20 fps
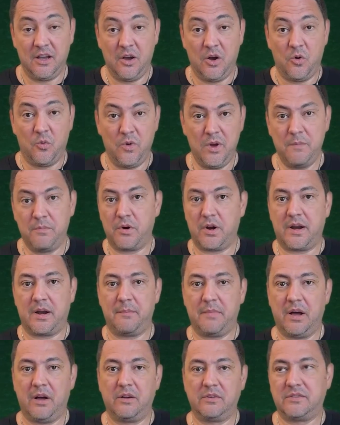We brought
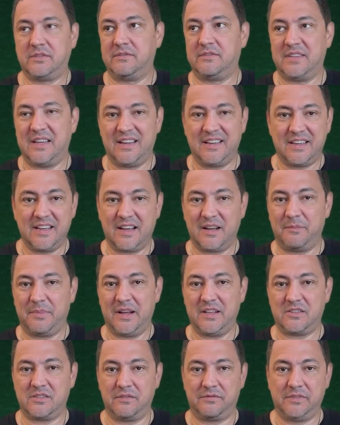about 10
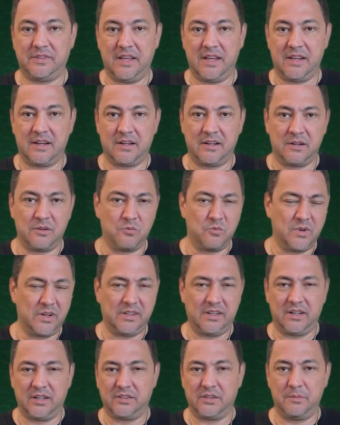gigabytes of data,
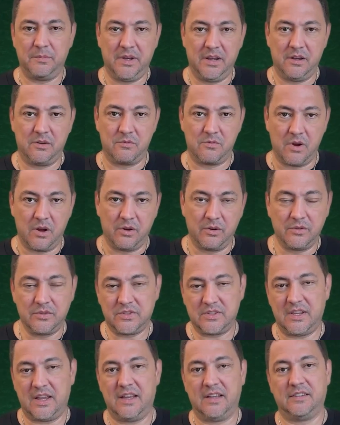100 million
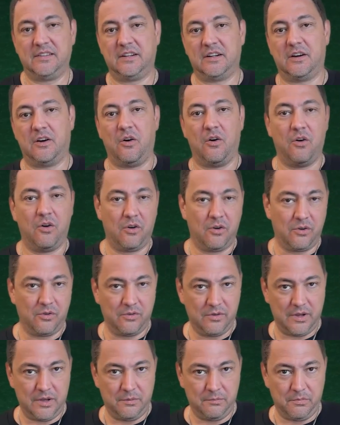rows, and they're
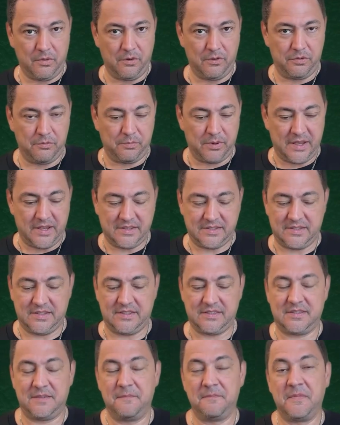all in both
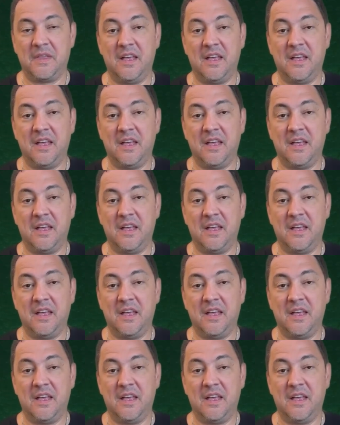places.